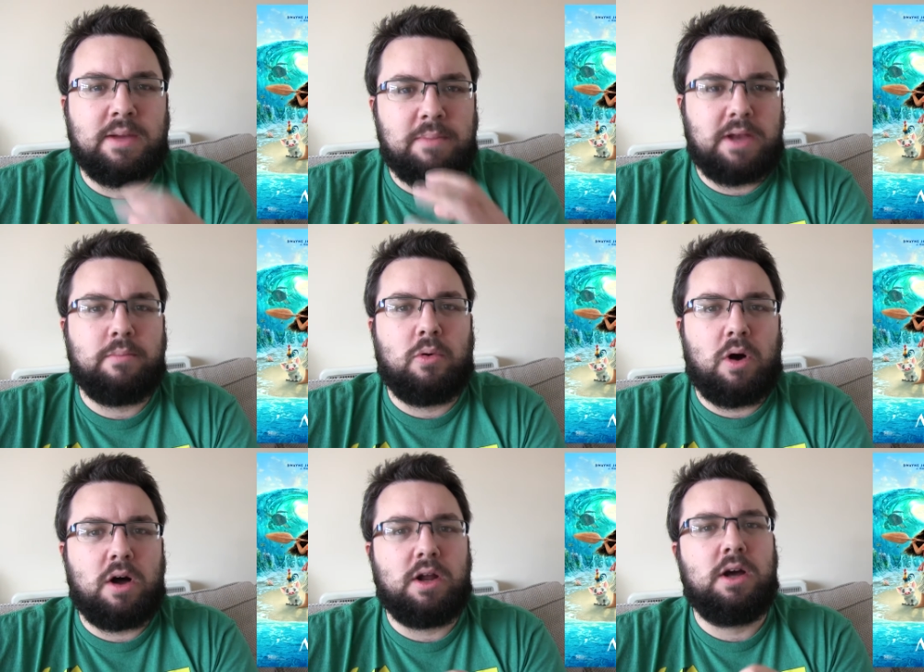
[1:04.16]
it made
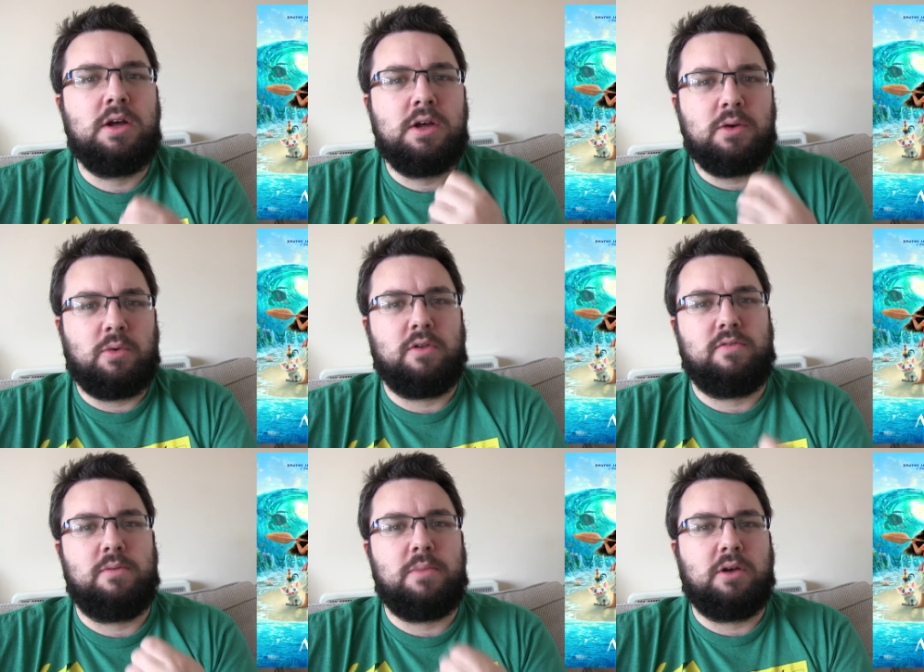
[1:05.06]
Moana one of
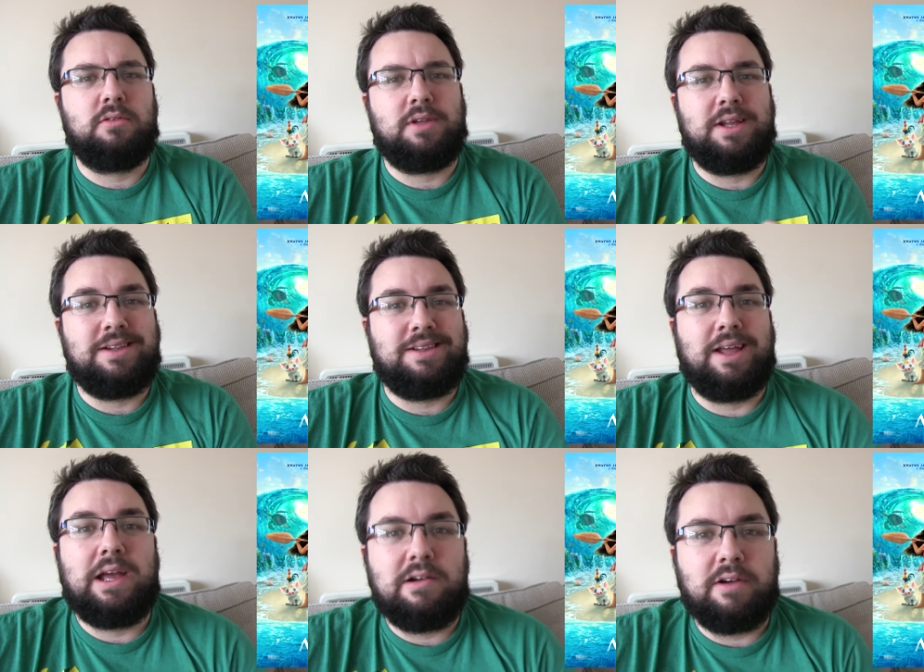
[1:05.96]
the most
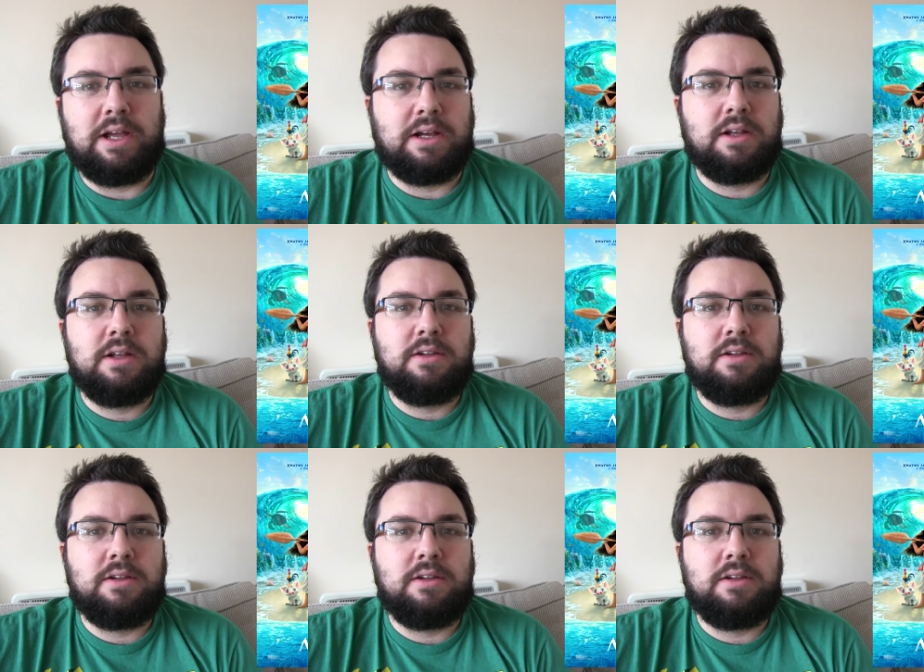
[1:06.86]
endearing